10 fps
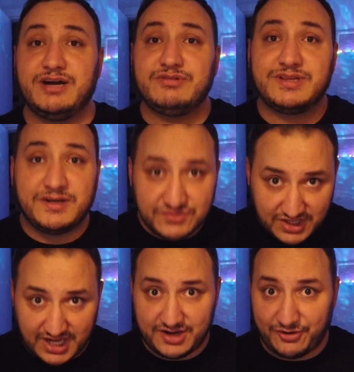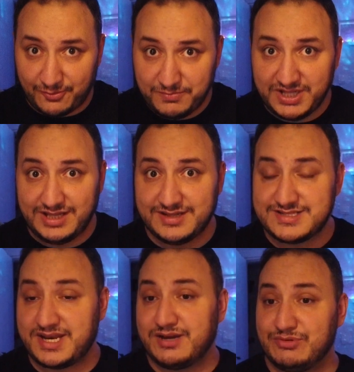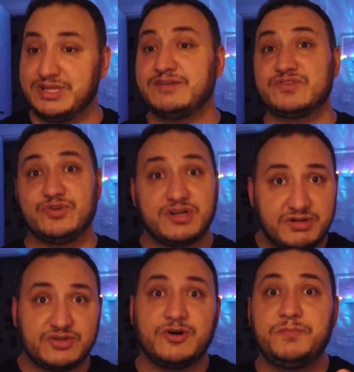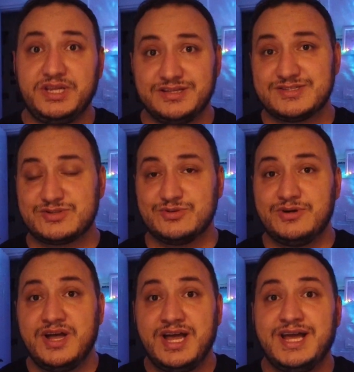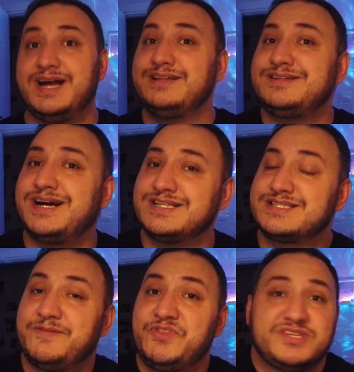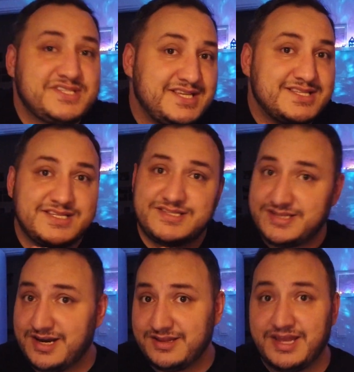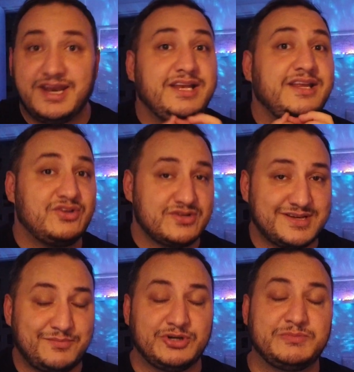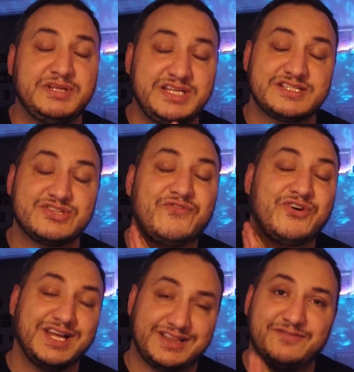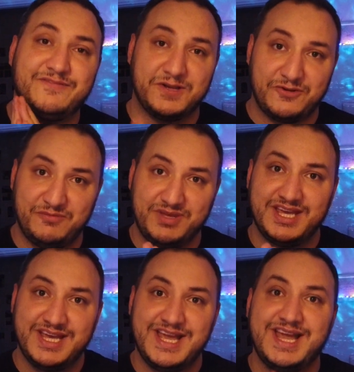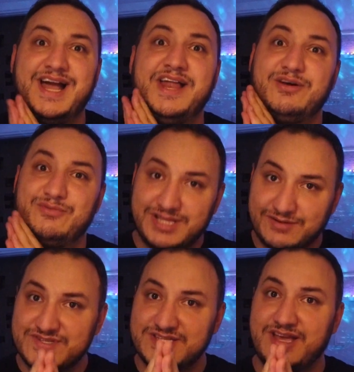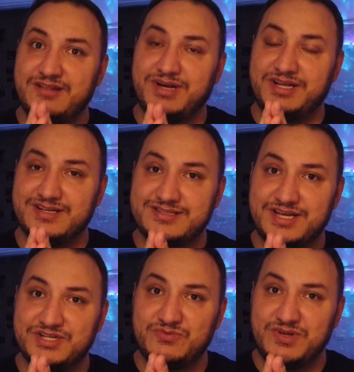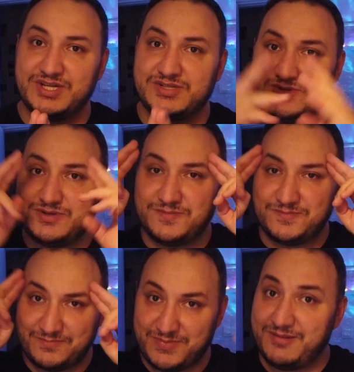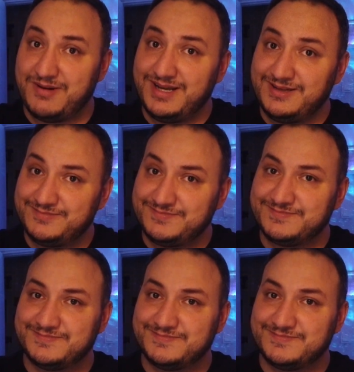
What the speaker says: I would love to hear your opinions, and I would love to talk about your opinions too. And guys, the season has started and I need your support. Please don't forget to follow me. And I would love to see you in my next reaction video too. Bye bye.